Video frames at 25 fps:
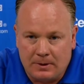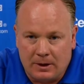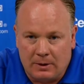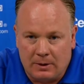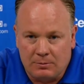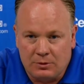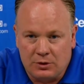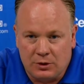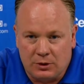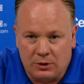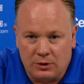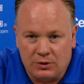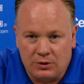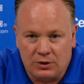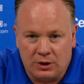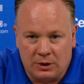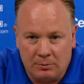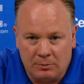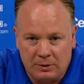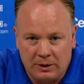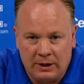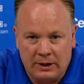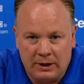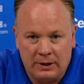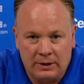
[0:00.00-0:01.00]
I'm sure
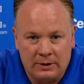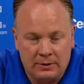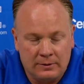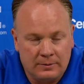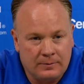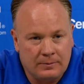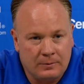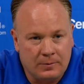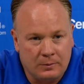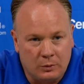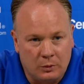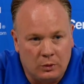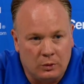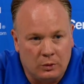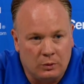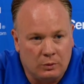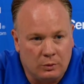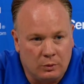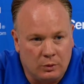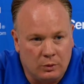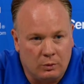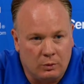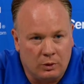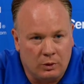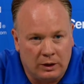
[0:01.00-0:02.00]
someday
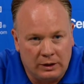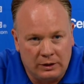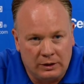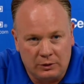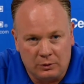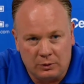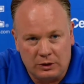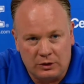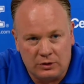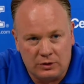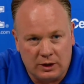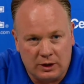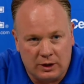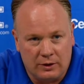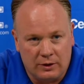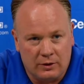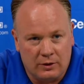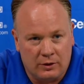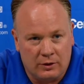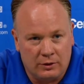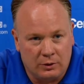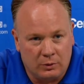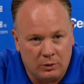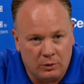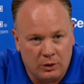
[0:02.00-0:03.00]
we'll run into each
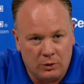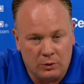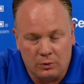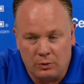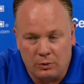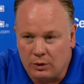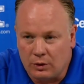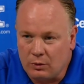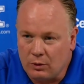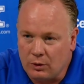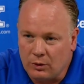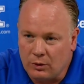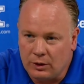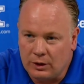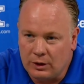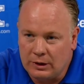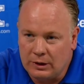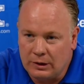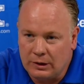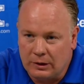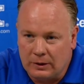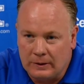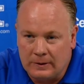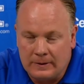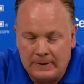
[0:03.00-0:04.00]
other on the road
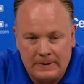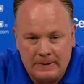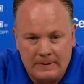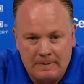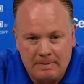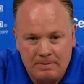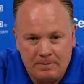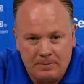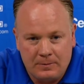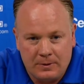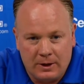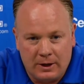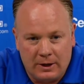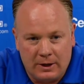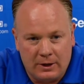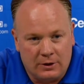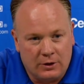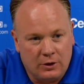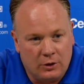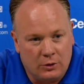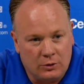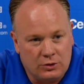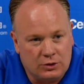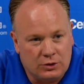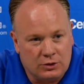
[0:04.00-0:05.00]
recruiting or at a
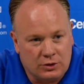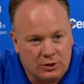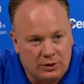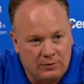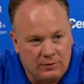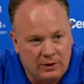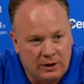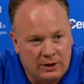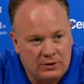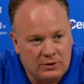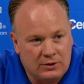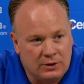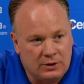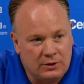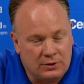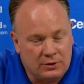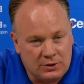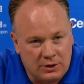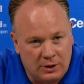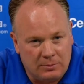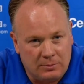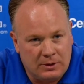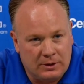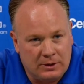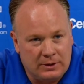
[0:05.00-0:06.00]
coach's convention or
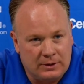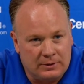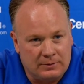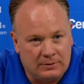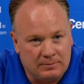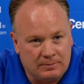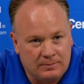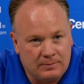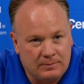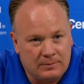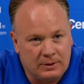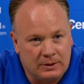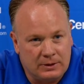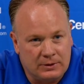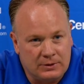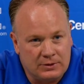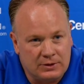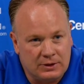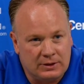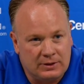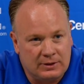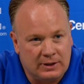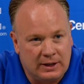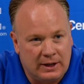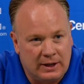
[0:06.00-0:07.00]
something and
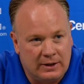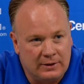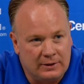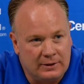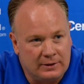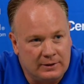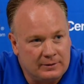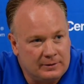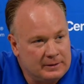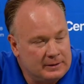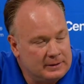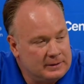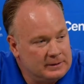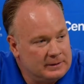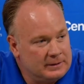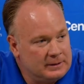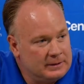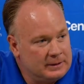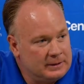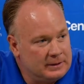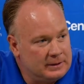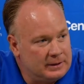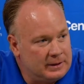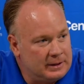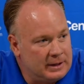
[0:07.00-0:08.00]
sit down
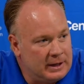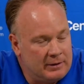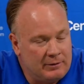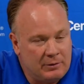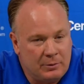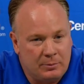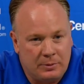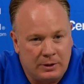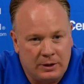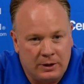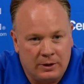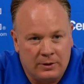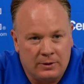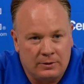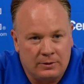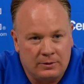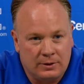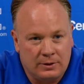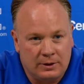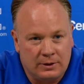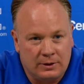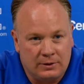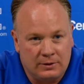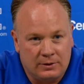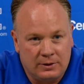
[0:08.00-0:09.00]
and have a beer
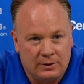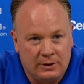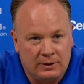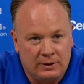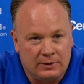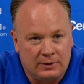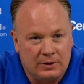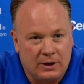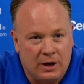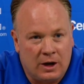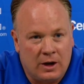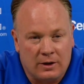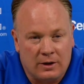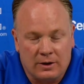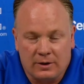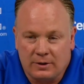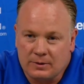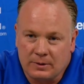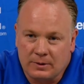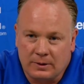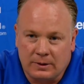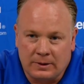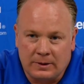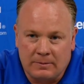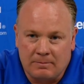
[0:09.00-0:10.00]
and talk.
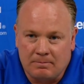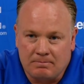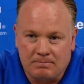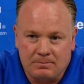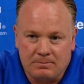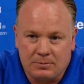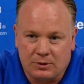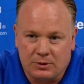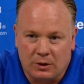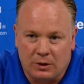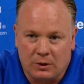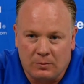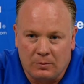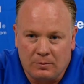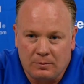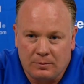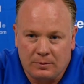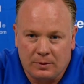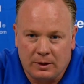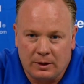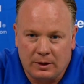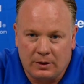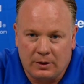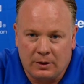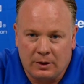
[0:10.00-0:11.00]
So
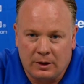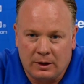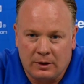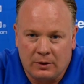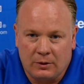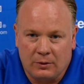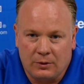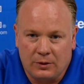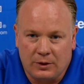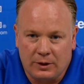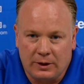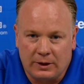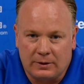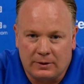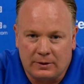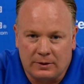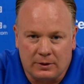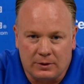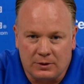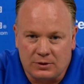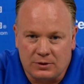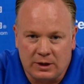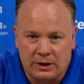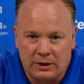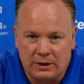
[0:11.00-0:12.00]
I don't think
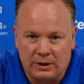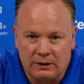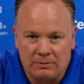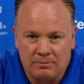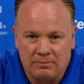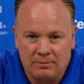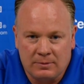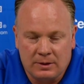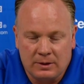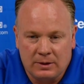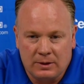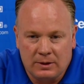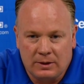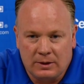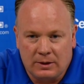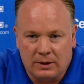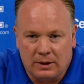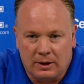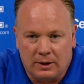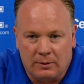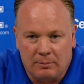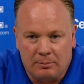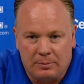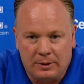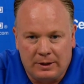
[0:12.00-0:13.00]
there's any
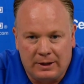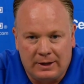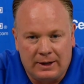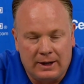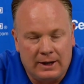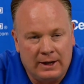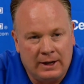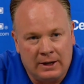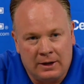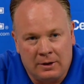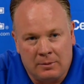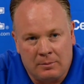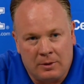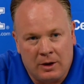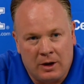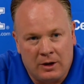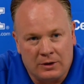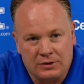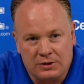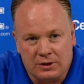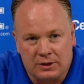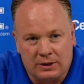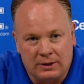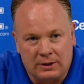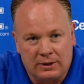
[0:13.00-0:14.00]
big
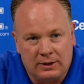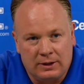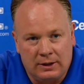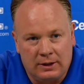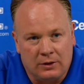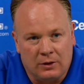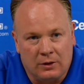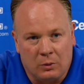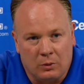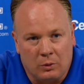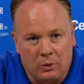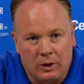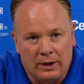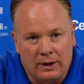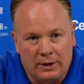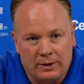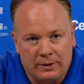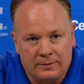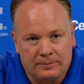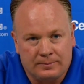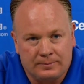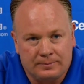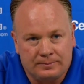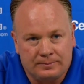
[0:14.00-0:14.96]
animosity either way.